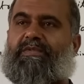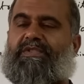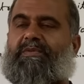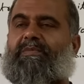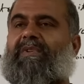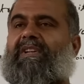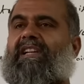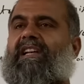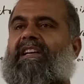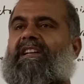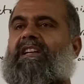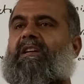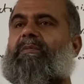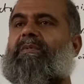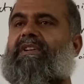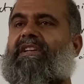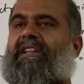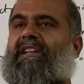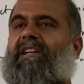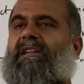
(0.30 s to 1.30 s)

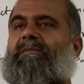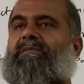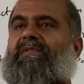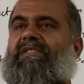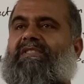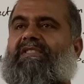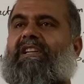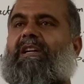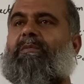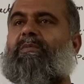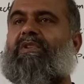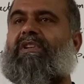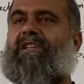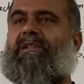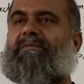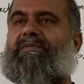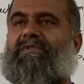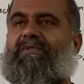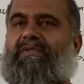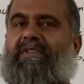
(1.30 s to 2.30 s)
Bismillahirrahmanirrahim. Assalamu
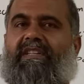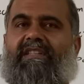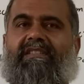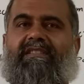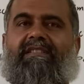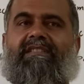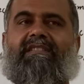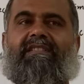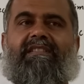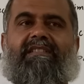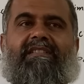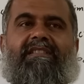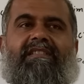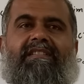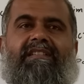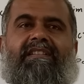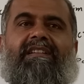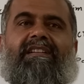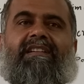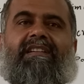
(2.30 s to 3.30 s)
alaikum students.
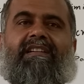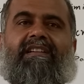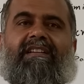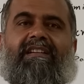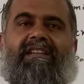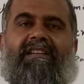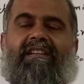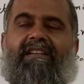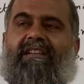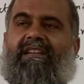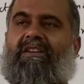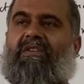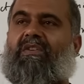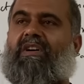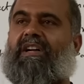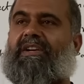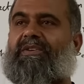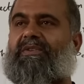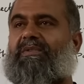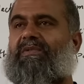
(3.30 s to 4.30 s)
How
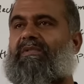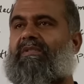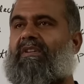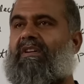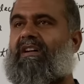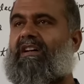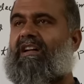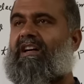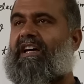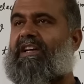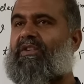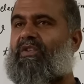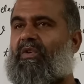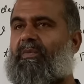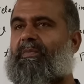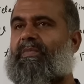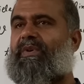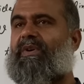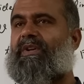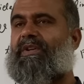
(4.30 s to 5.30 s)
are you? I hope
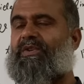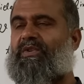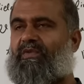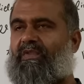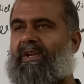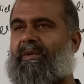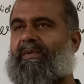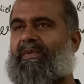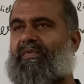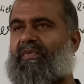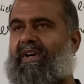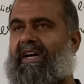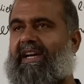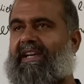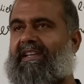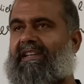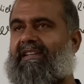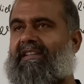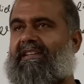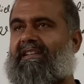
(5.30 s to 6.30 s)
you will be
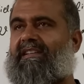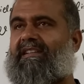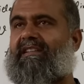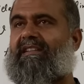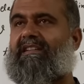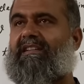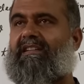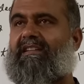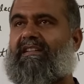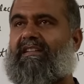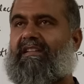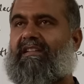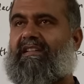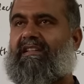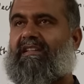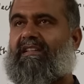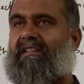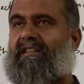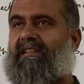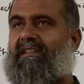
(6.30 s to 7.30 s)
fine
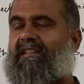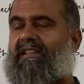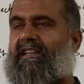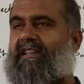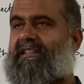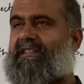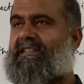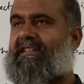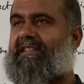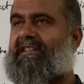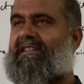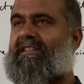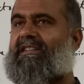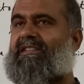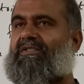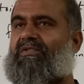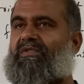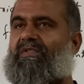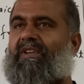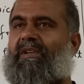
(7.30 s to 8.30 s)
and
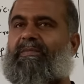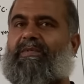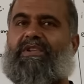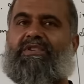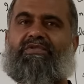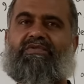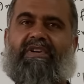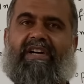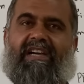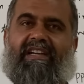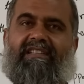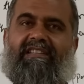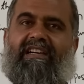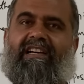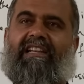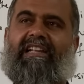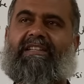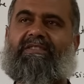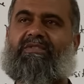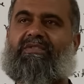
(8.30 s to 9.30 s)
you will be enjoying the
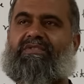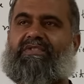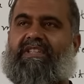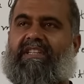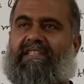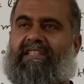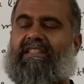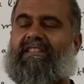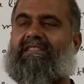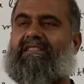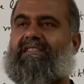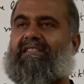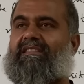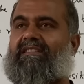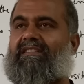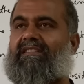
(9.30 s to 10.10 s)
electrostatics